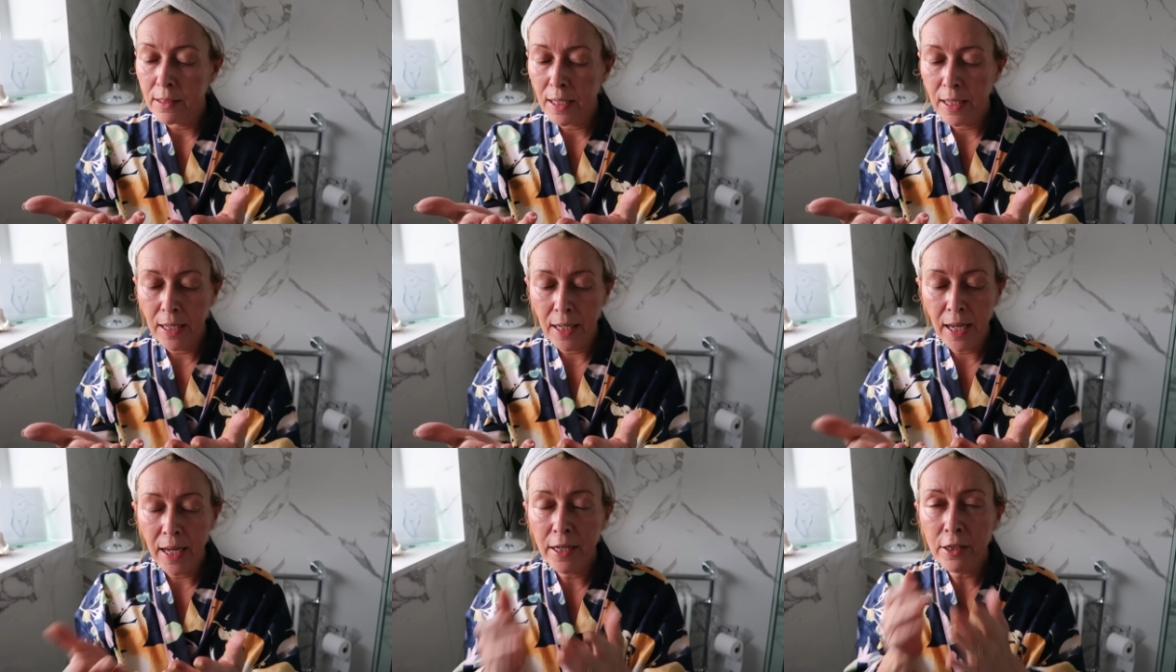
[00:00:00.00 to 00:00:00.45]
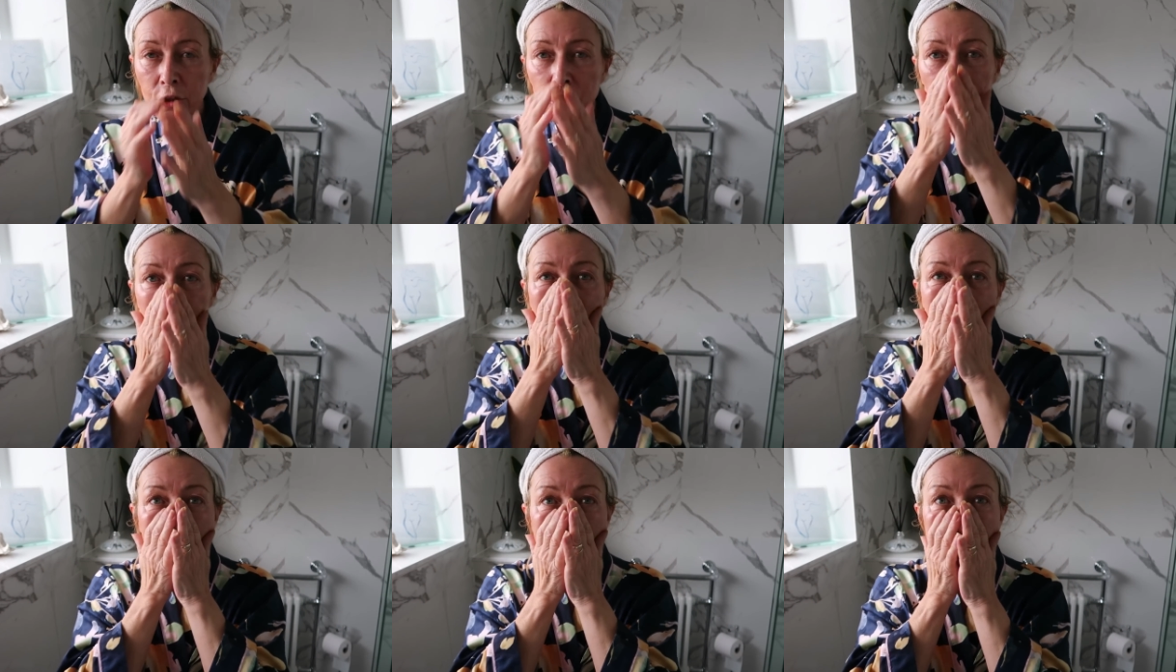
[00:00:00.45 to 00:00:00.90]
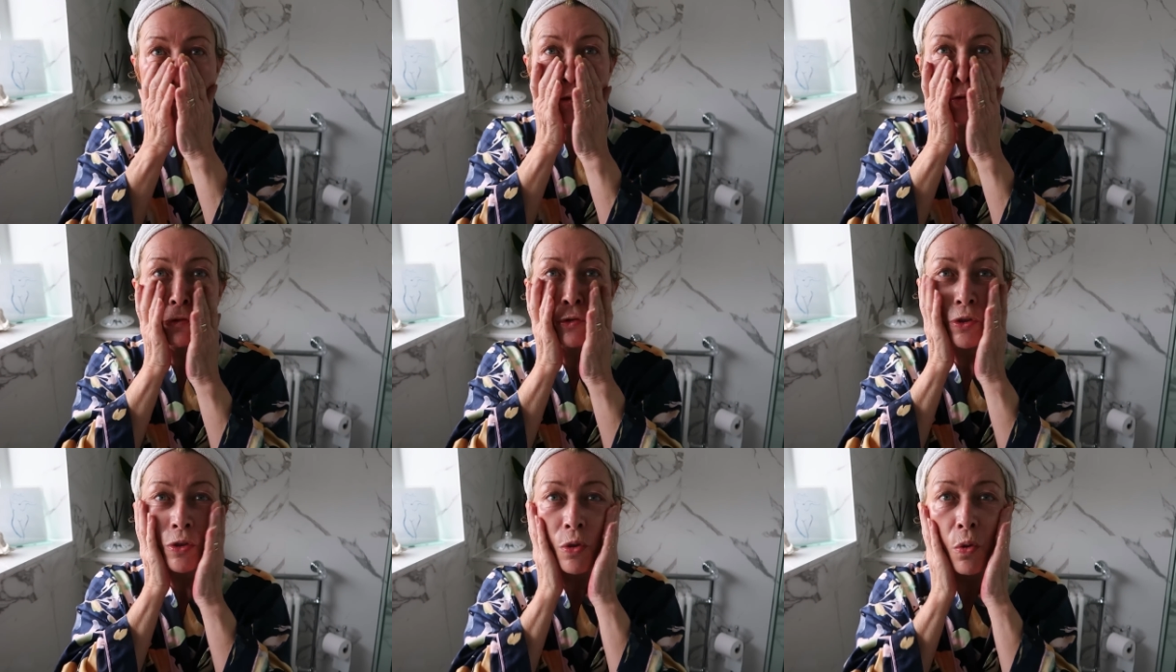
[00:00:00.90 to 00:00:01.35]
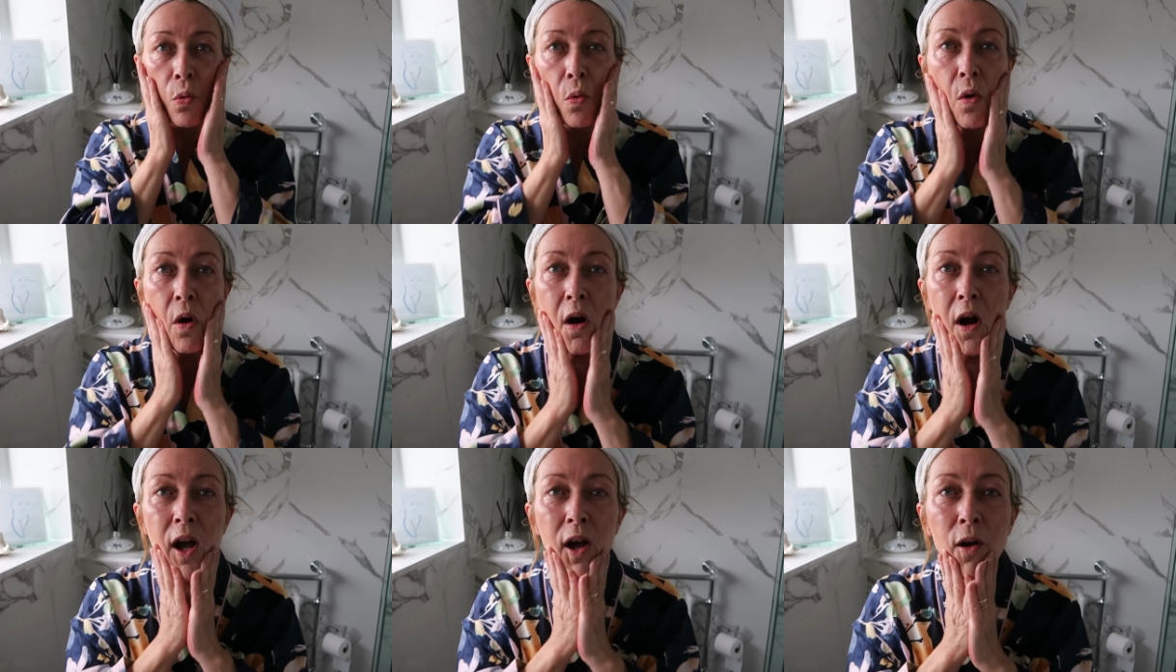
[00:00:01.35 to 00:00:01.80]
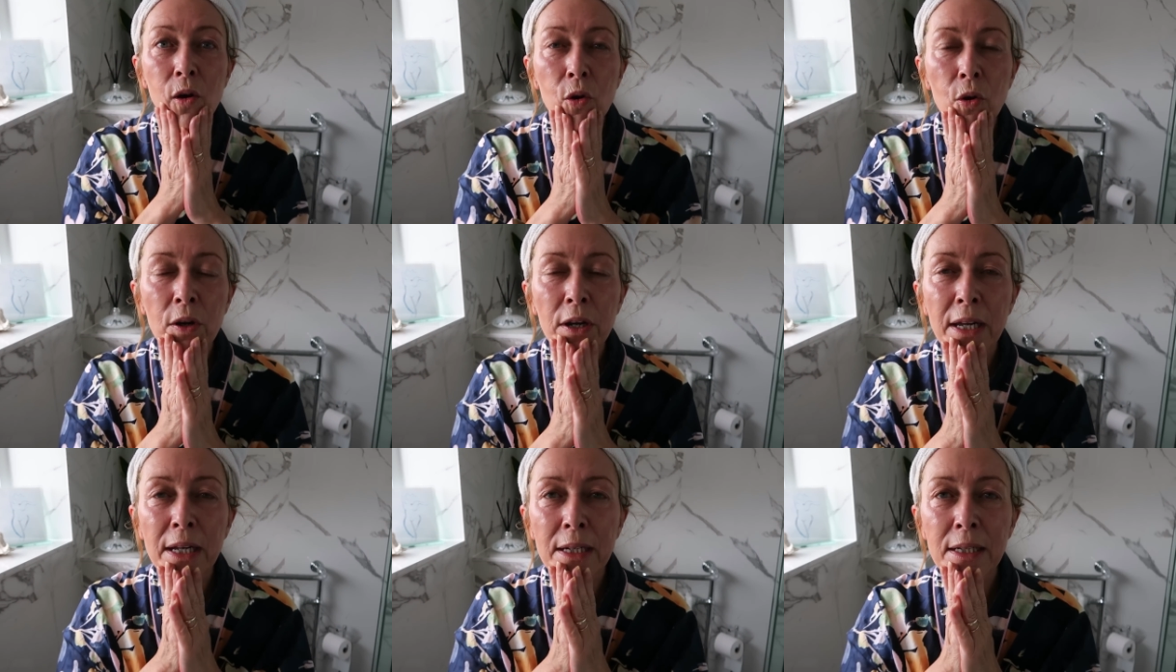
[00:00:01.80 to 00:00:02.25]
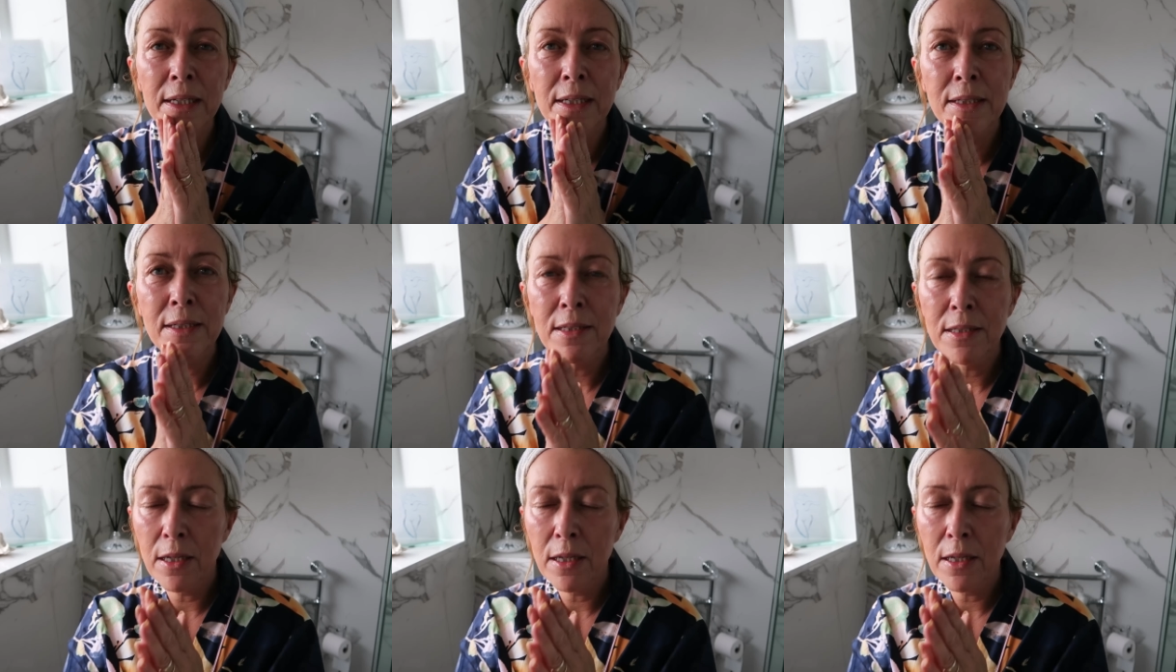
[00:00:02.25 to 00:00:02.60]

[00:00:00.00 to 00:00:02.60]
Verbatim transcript: It actually feels quite oily,